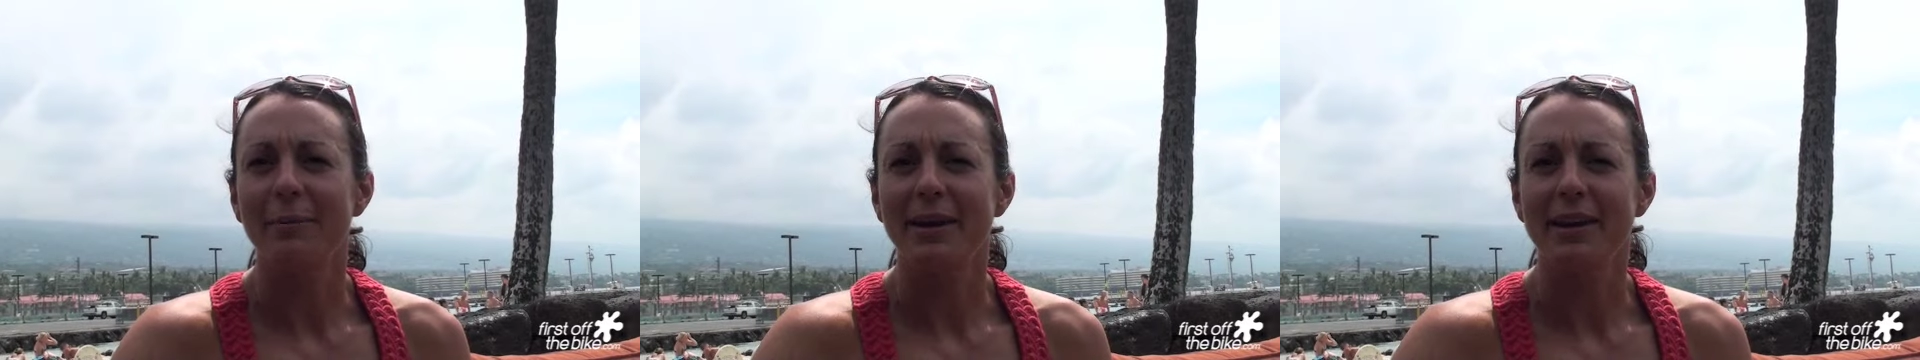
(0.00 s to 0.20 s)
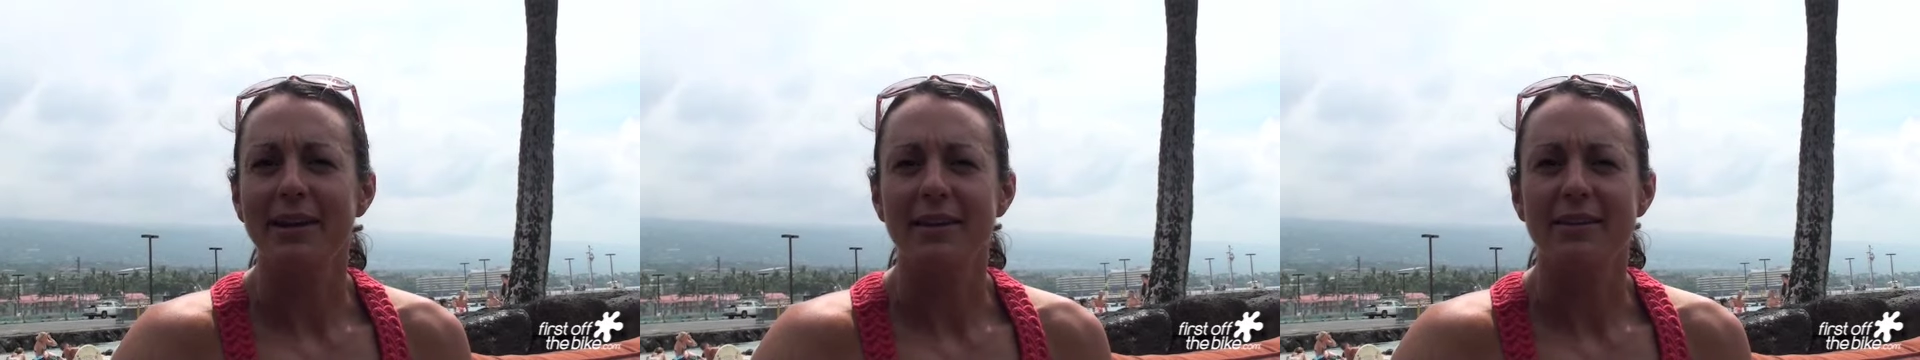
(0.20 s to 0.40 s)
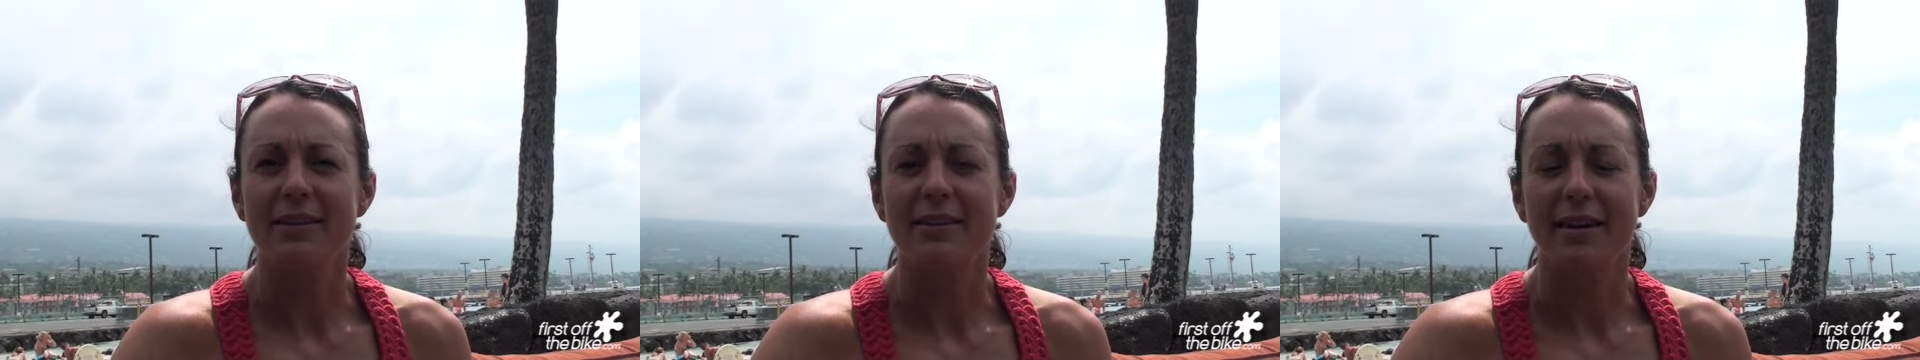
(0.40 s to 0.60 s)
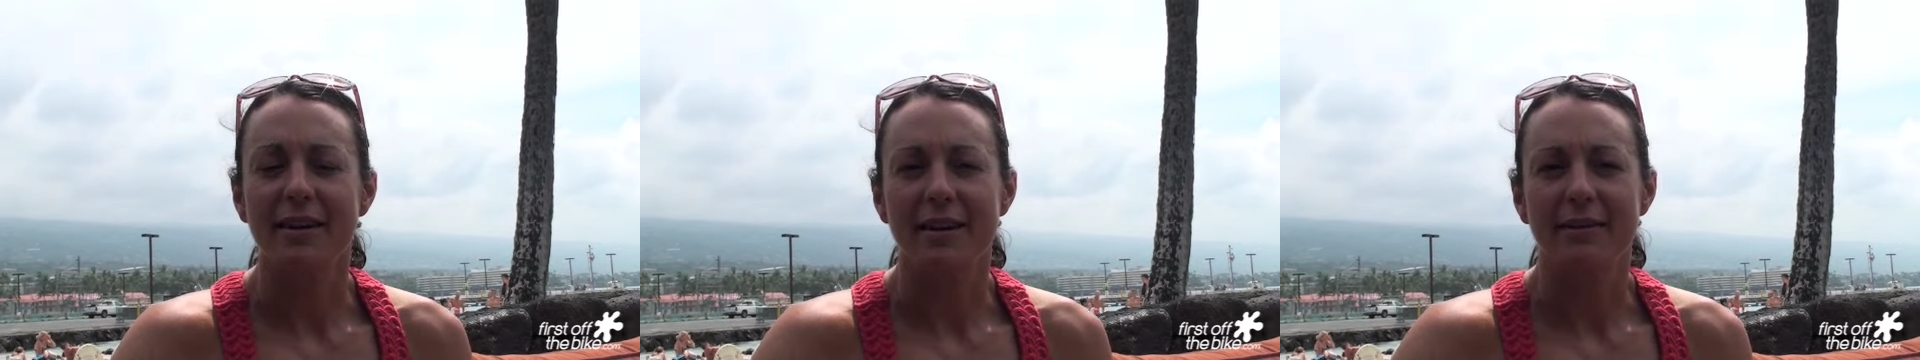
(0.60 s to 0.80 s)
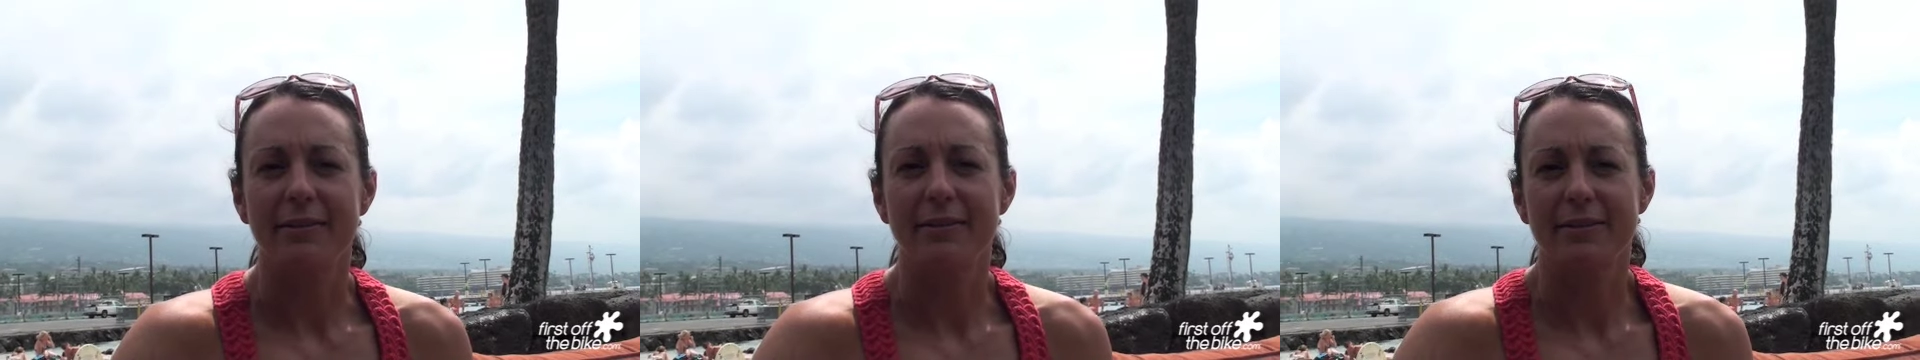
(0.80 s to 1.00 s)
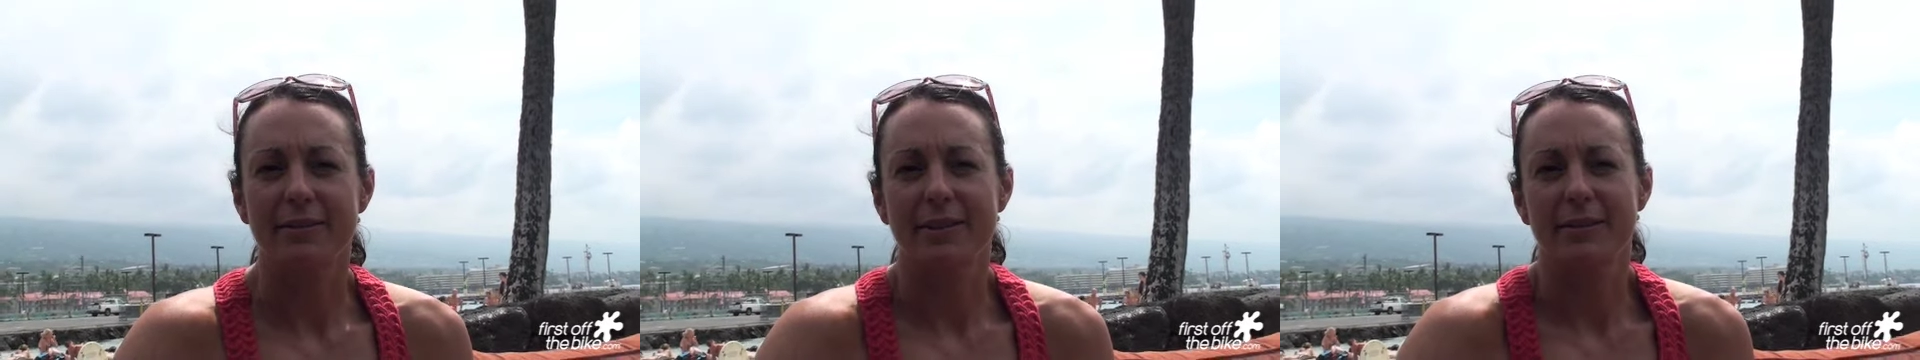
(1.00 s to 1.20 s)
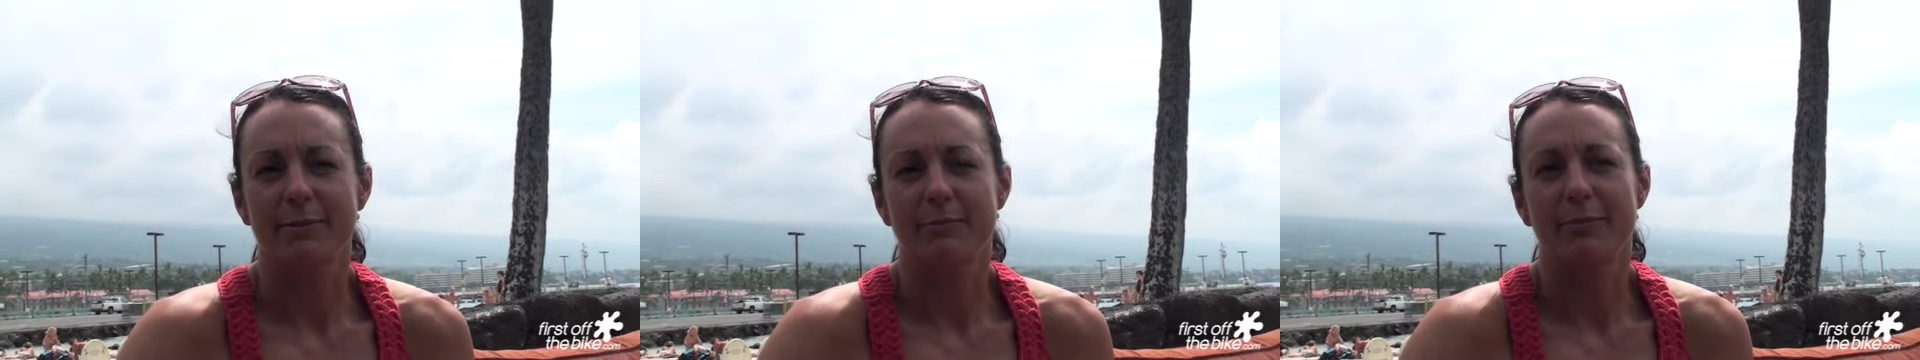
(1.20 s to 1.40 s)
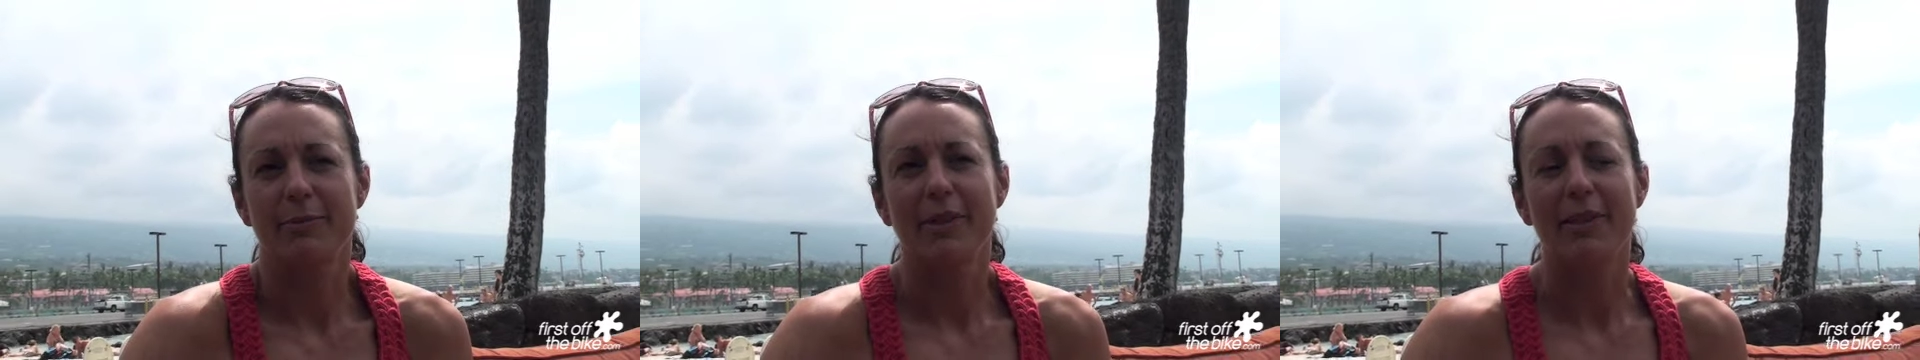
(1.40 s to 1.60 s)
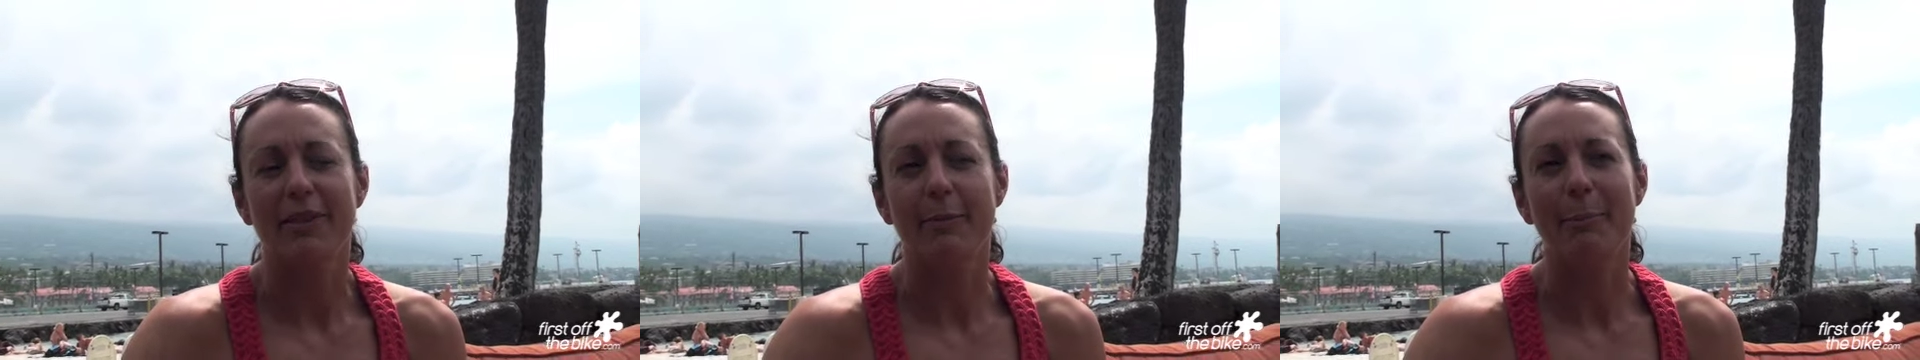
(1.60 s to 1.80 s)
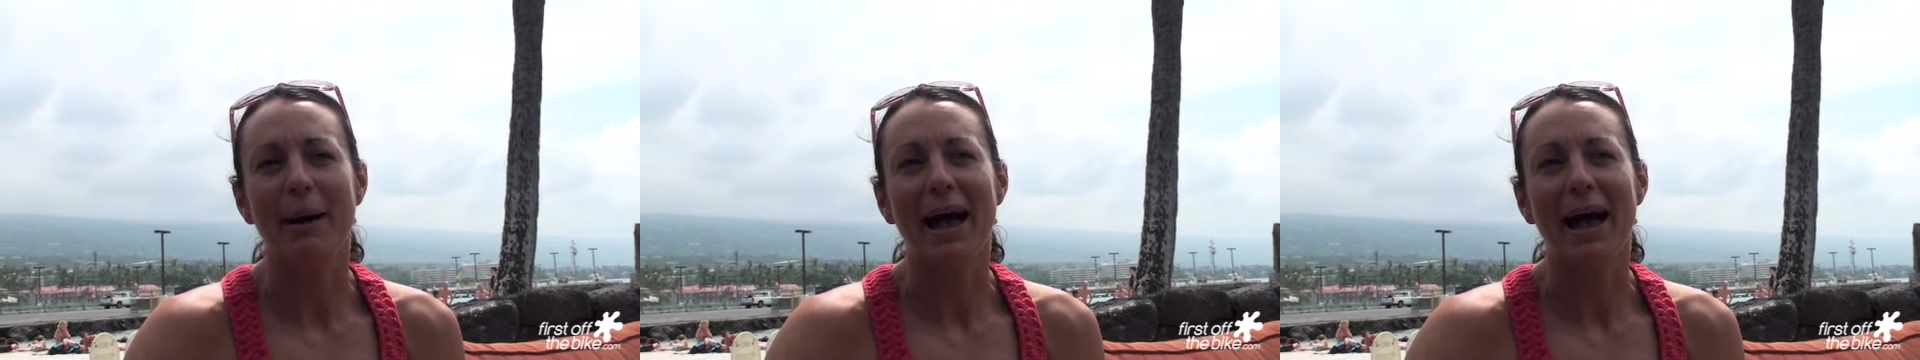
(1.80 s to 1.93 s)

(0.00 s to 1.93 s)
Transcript: I mean, the